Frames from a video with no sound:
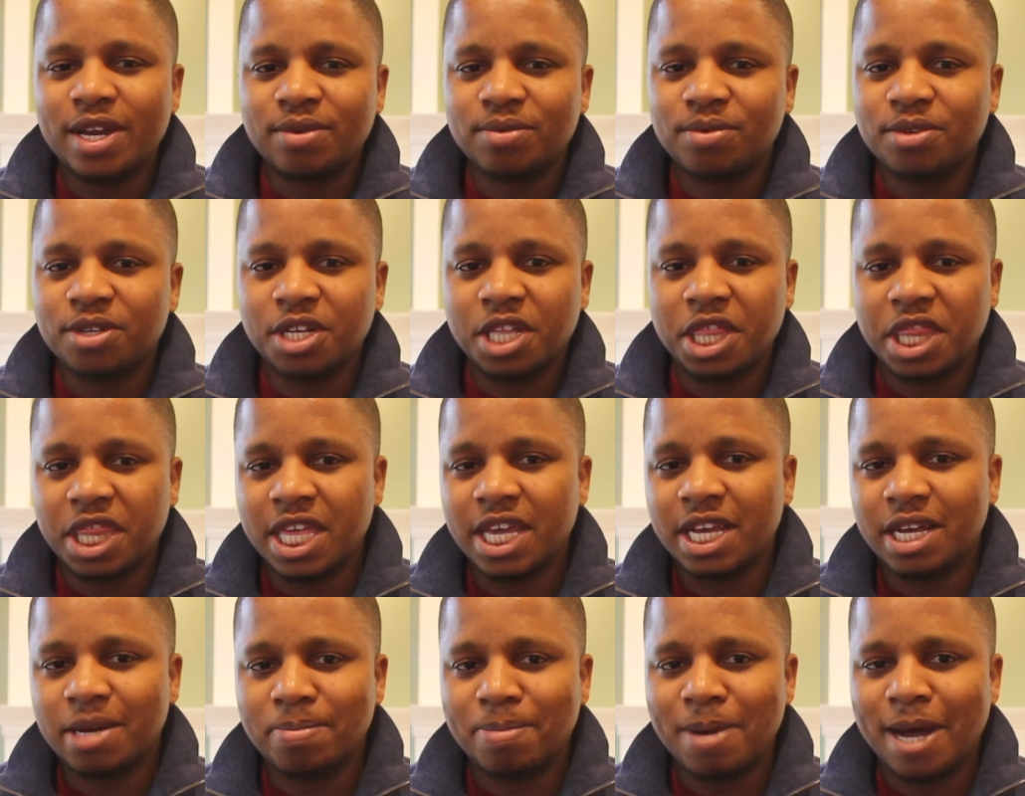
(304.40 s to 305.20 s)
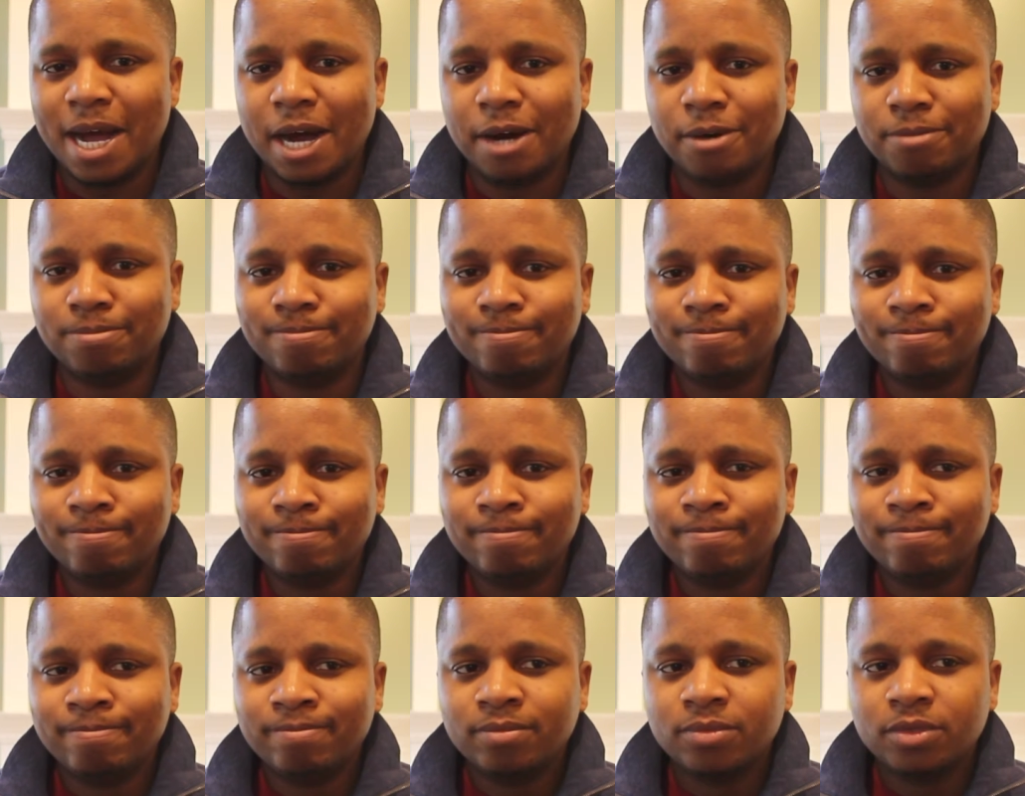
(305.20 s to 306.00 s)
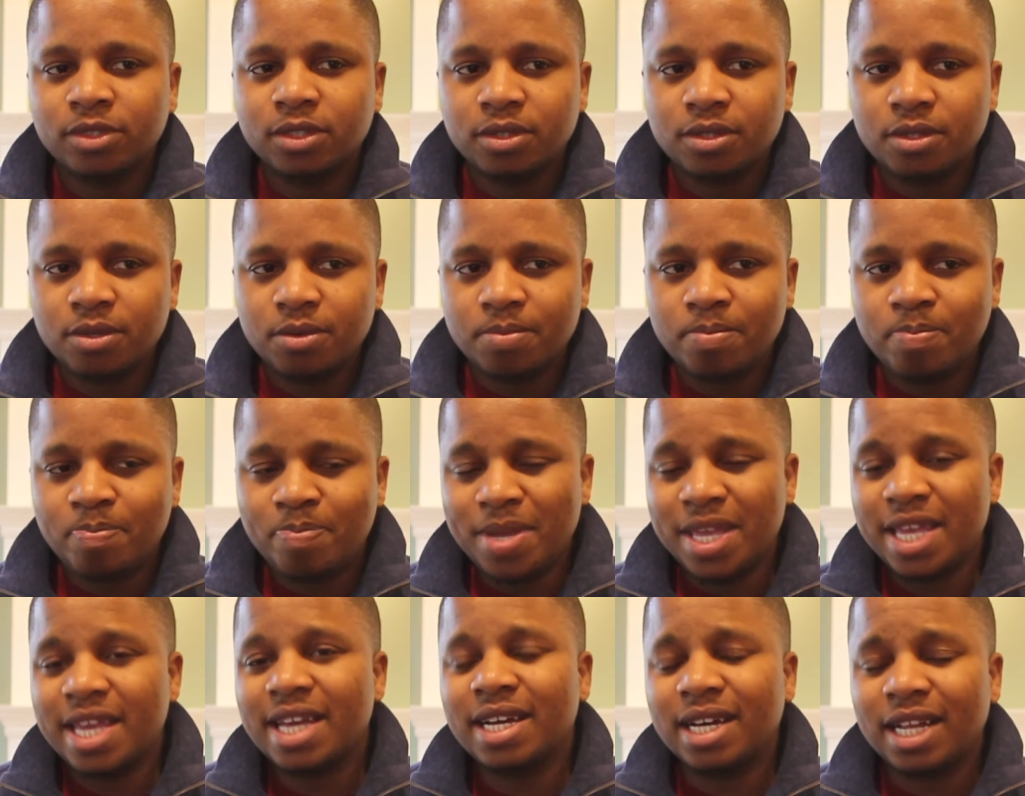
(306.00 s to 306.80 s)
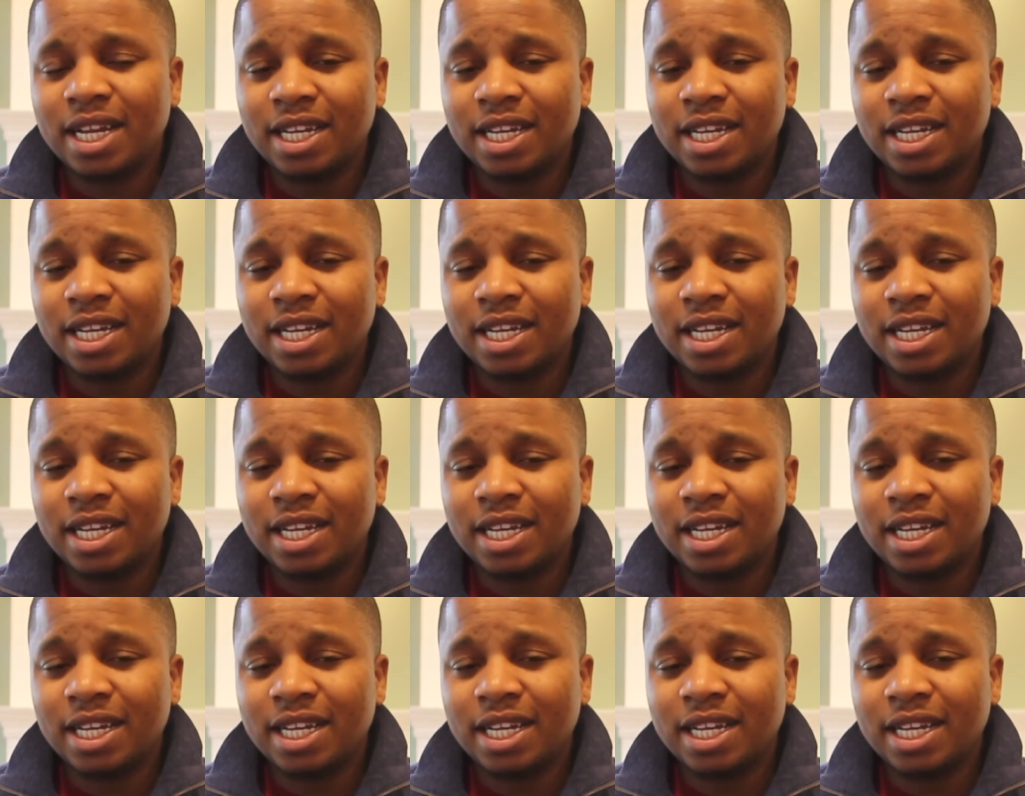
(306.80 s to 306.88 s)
to really think about being